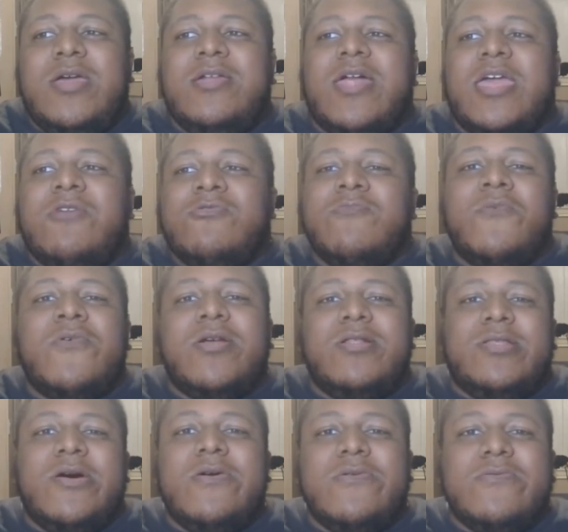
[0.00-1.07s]
was more
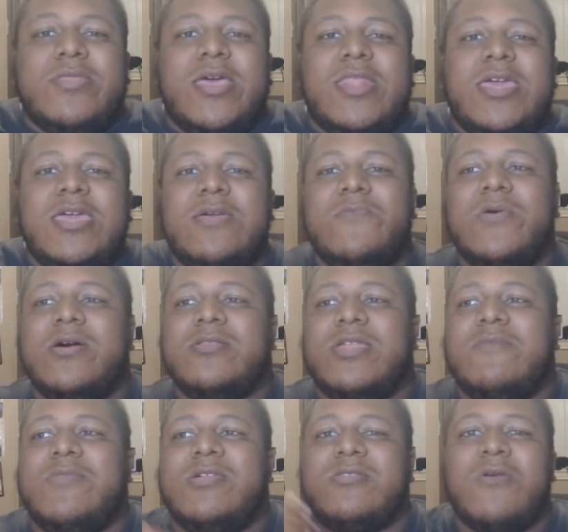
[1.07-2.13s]
adult than he was
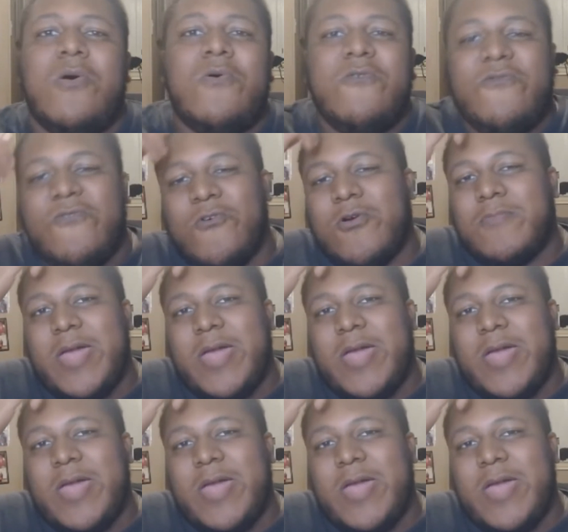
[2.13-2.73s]
even in his old form.